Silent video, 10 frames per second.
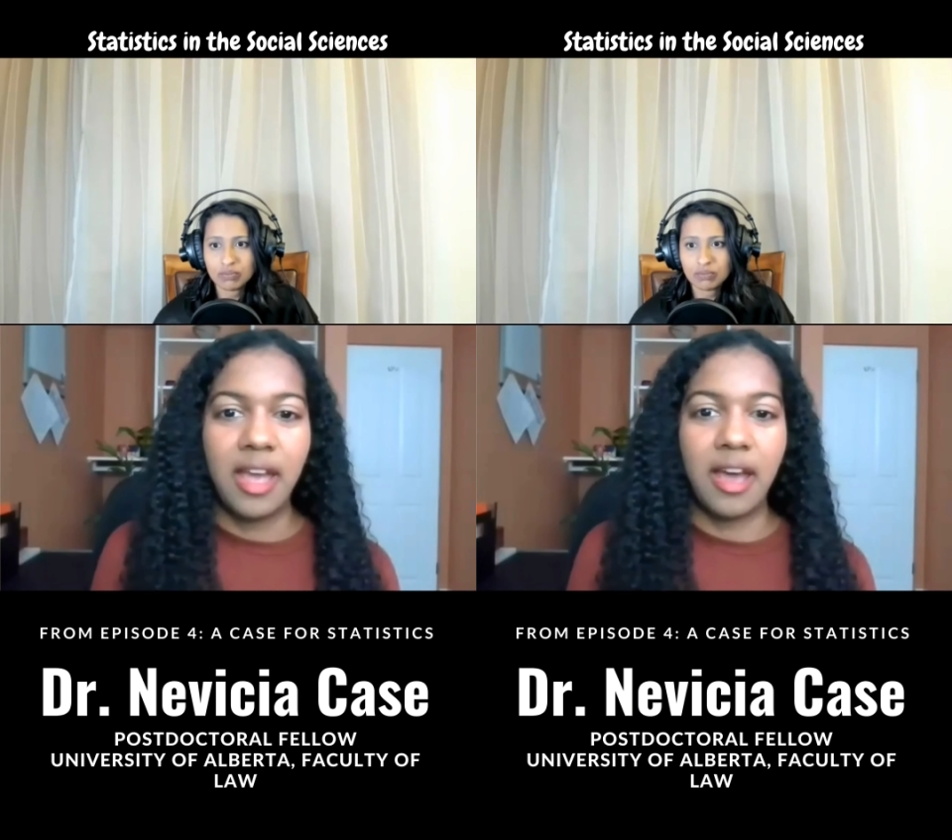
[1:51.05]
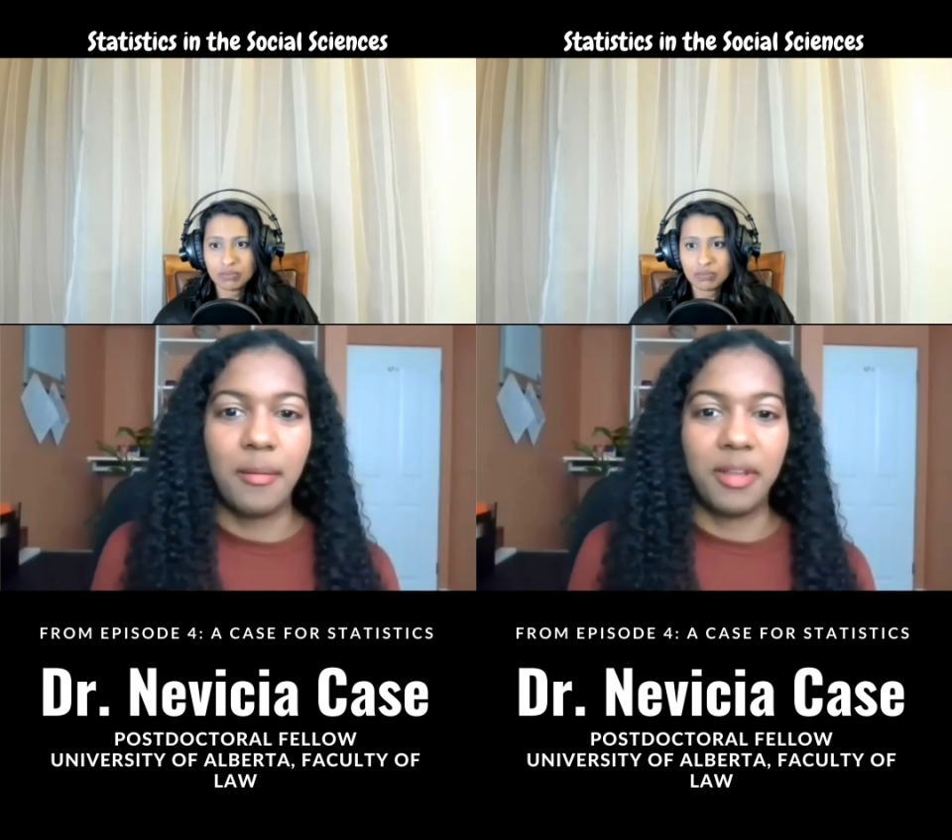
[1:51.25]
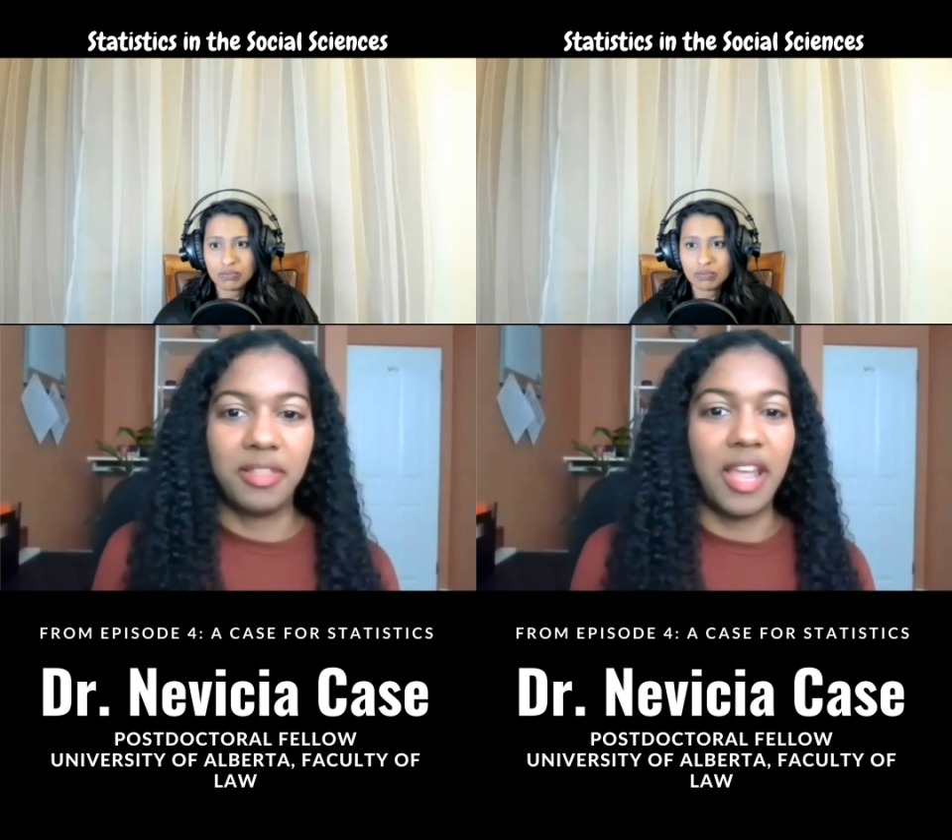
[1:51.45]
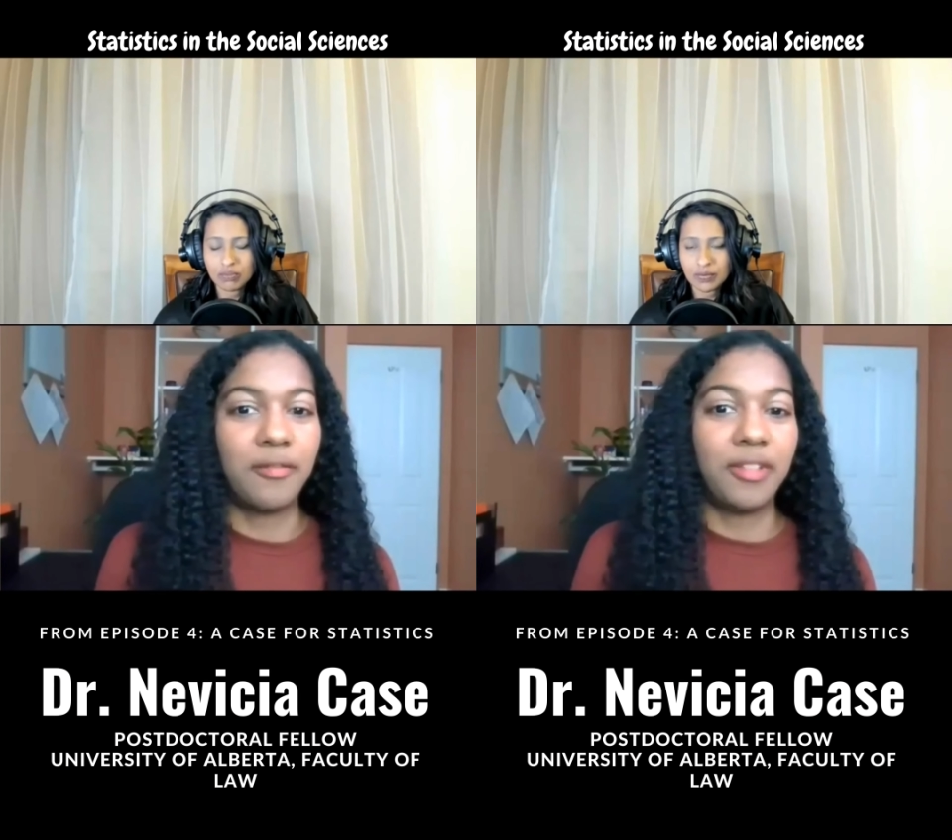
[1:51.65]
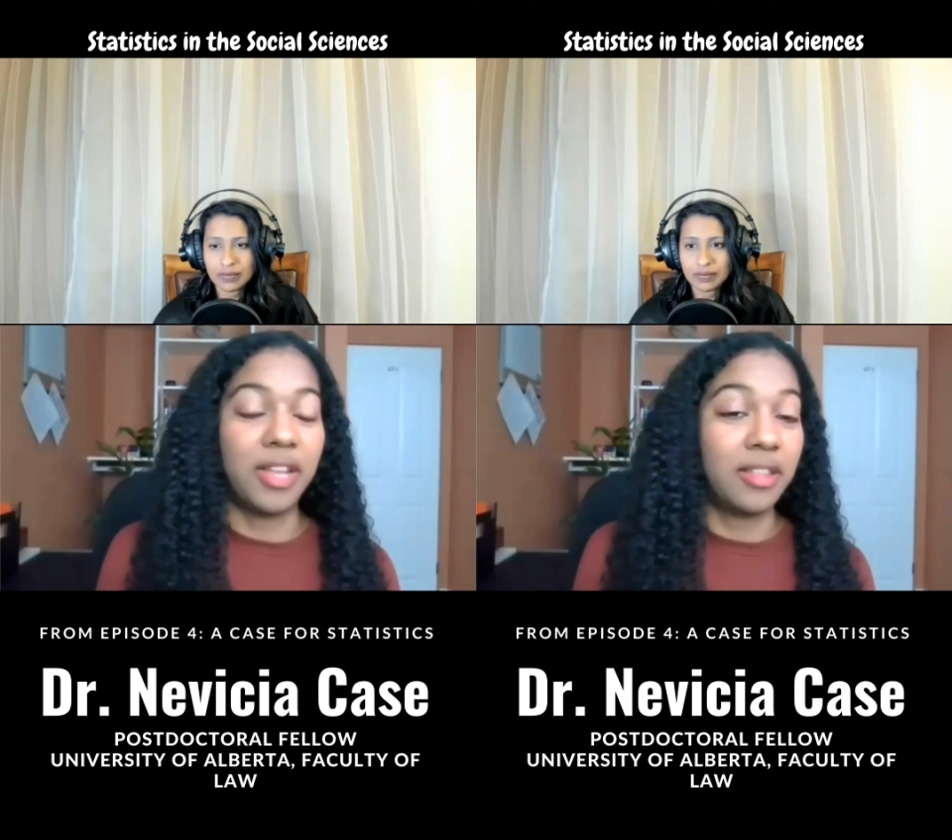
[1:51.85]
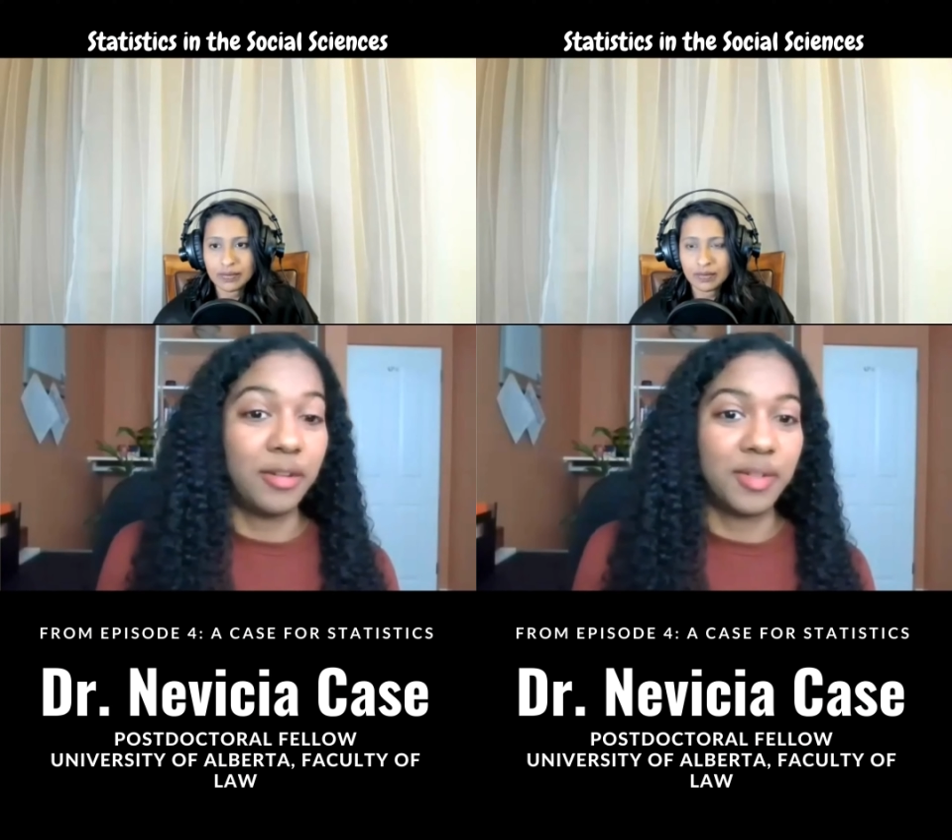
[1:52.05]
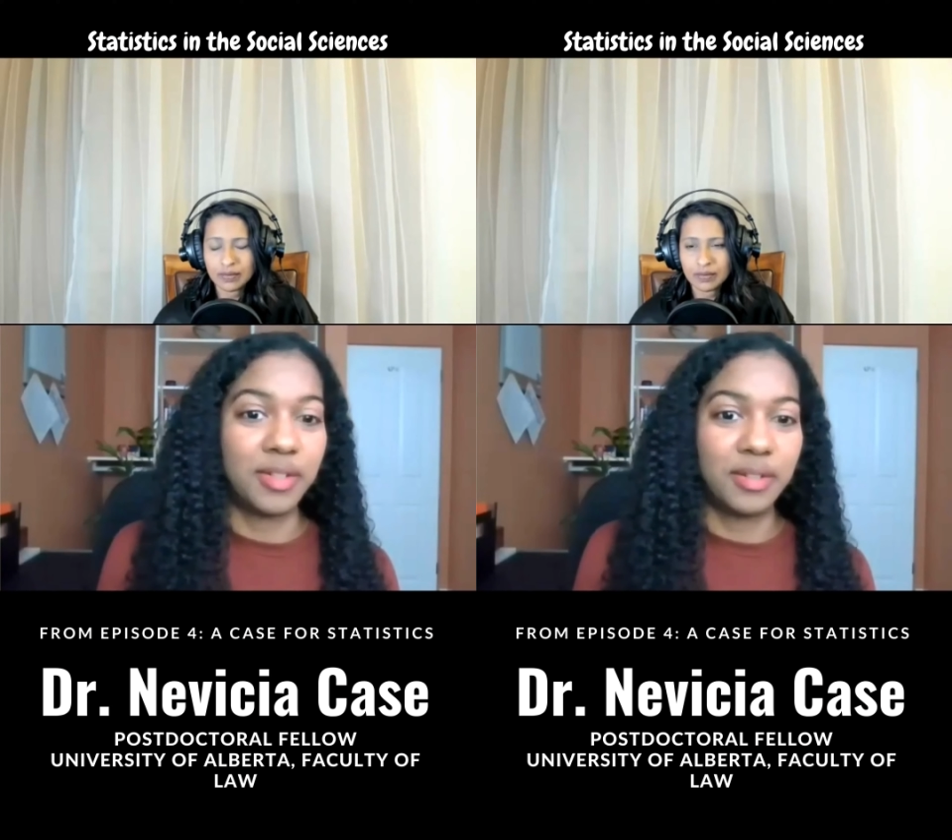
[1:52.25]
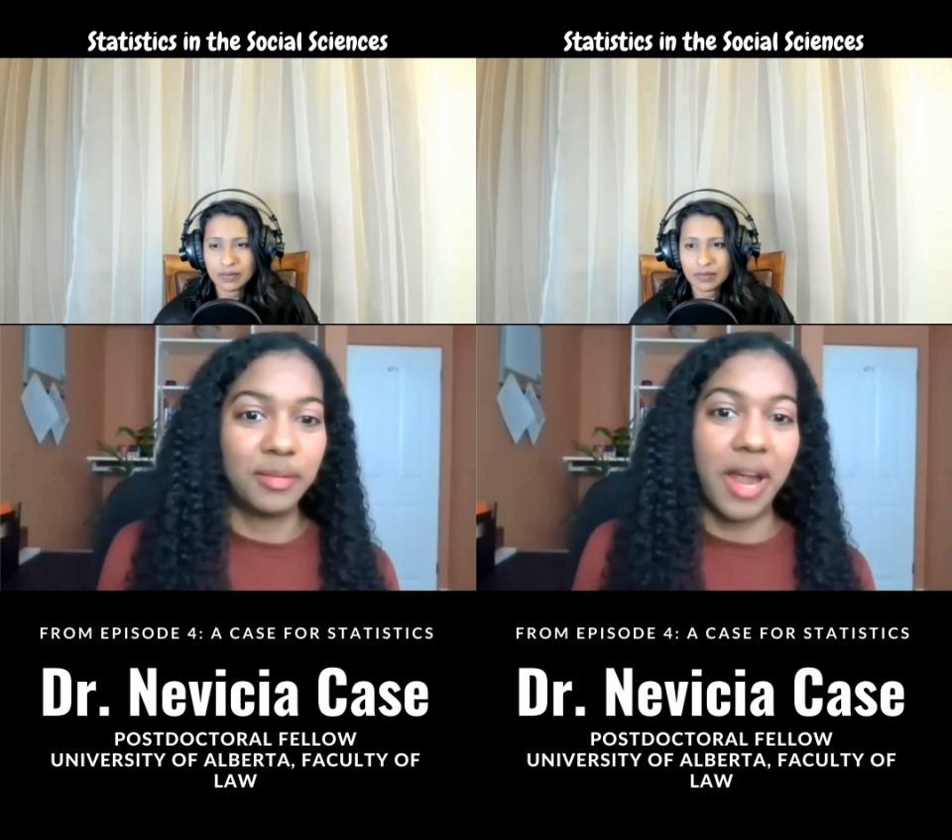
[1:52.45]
But thankfully, those